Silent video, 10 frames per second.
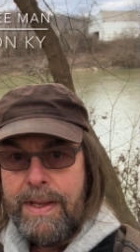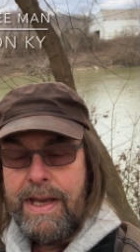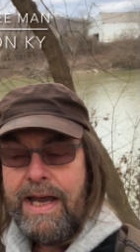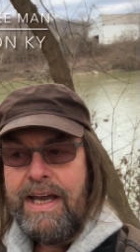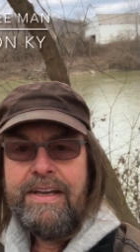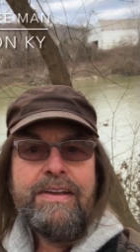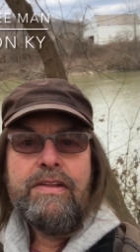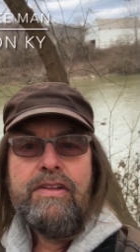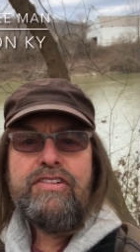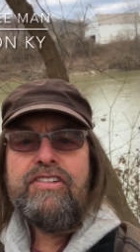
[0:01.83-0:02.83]
Hi,
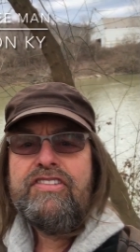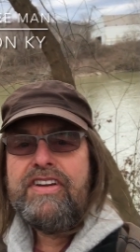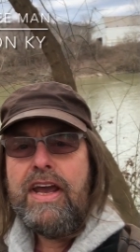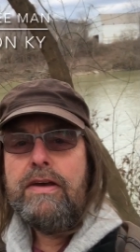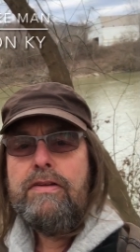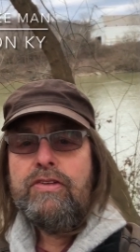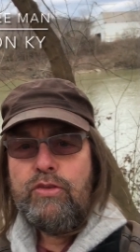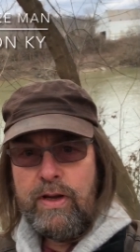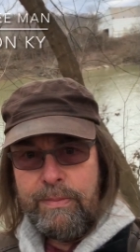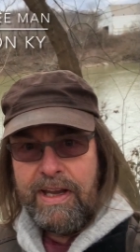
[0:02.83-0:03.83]
this is Stan the
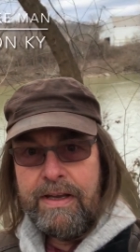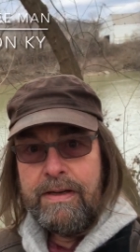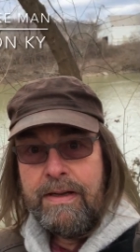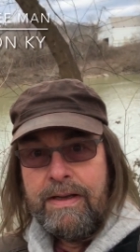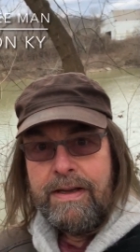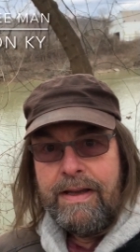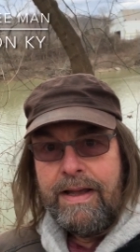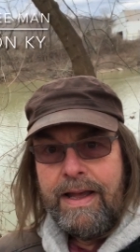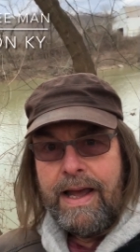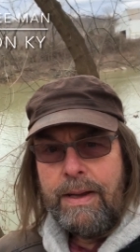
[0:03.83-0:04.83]
Tree Man.
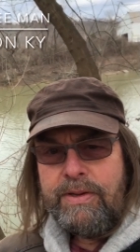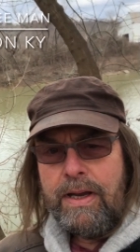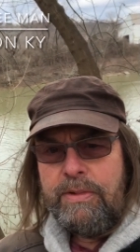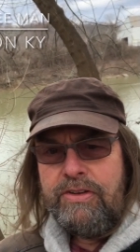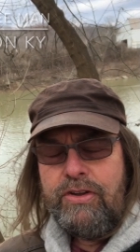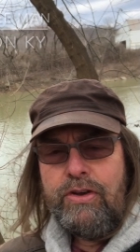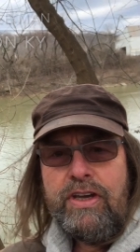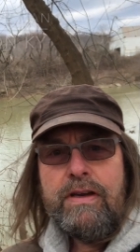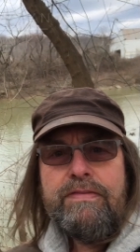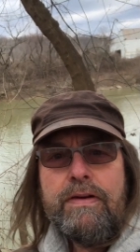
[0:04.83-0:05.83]
I'm coming to
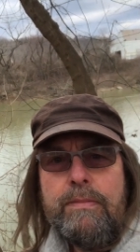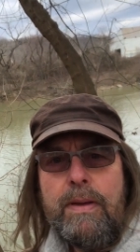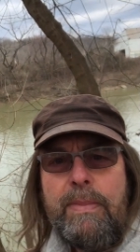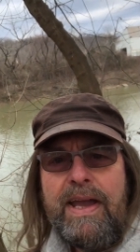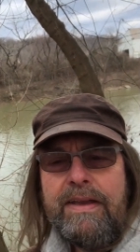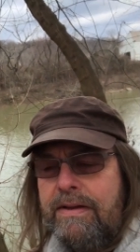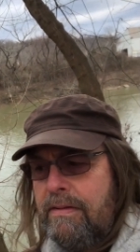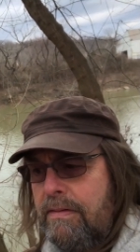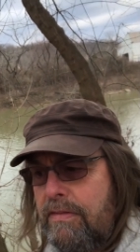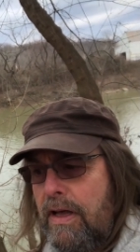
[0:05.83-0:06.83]
you from the bank
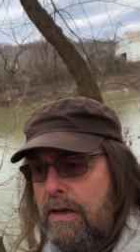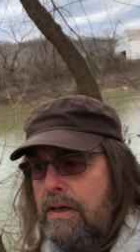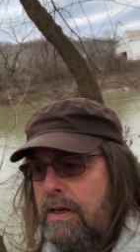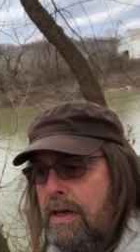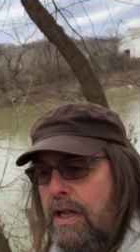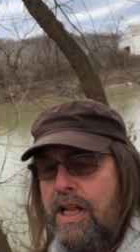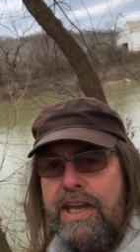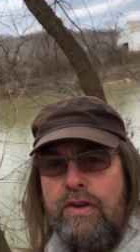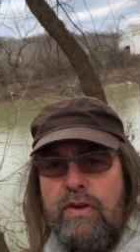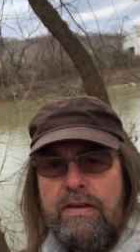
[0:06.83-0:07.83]
of the
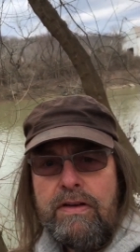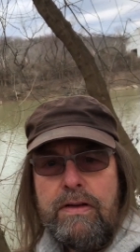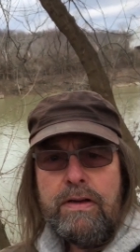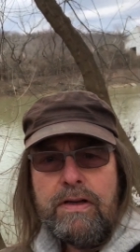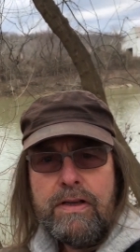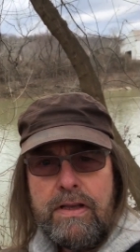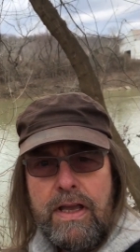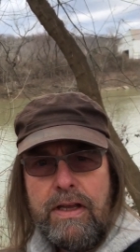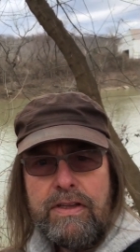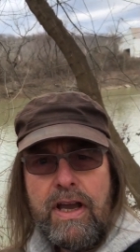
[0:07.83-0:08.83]
Licking River
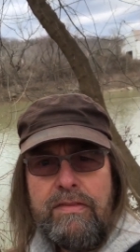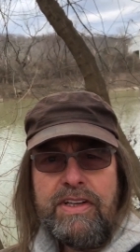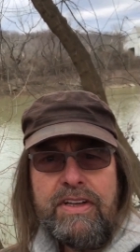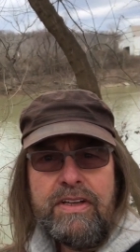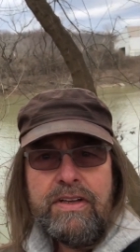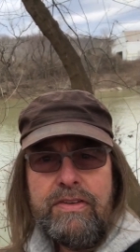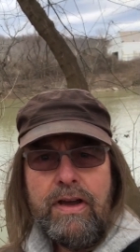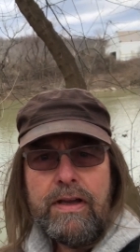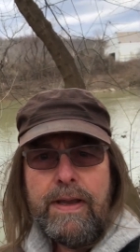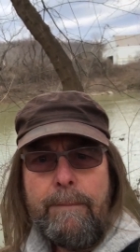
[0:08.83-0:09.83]
in Covington,
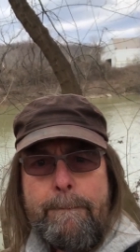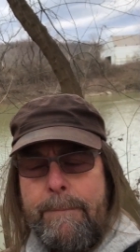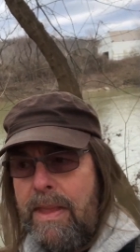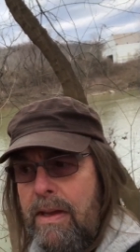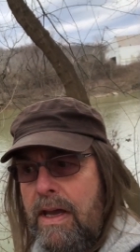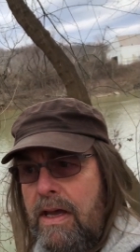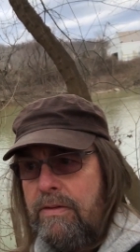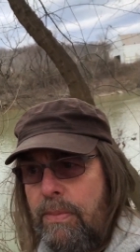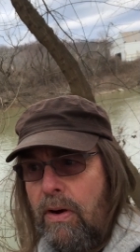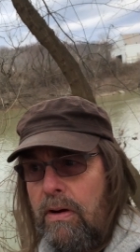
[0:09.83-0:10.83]
Kentucky, as
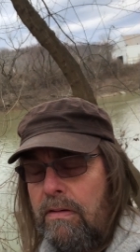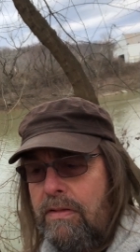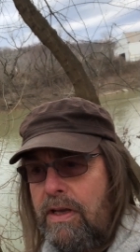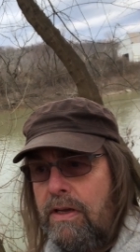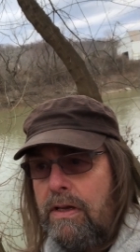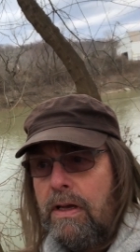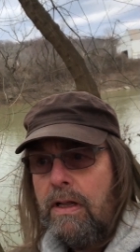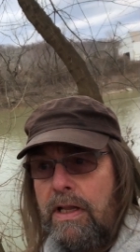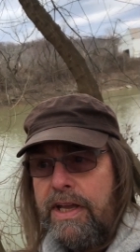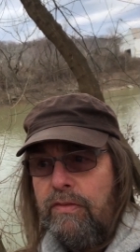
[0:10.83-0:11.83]
part of the
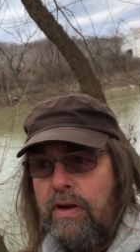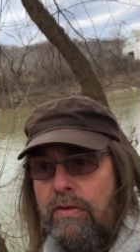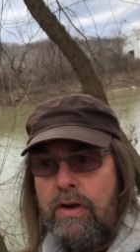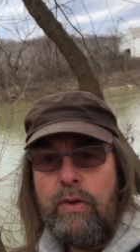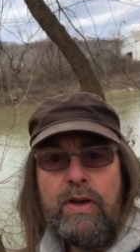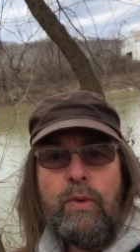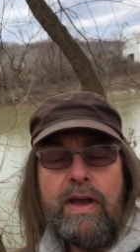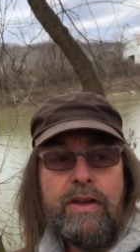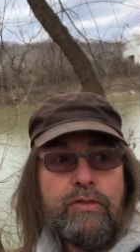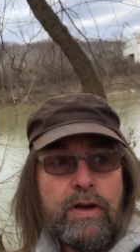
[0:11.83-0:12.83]
Licking River
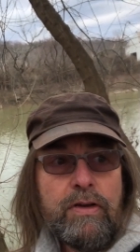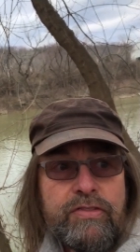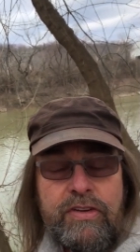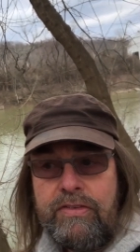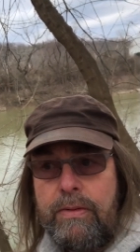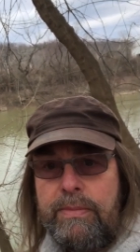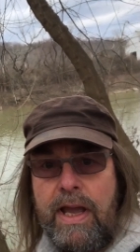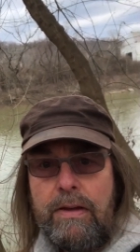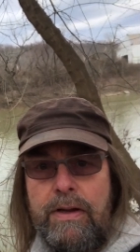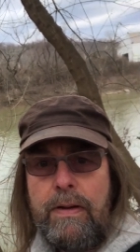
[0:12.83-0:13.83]
Greenway and Trail system
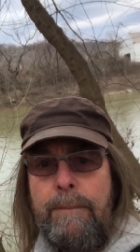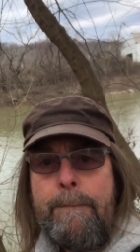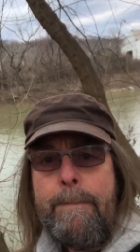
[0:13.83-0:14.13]
down here.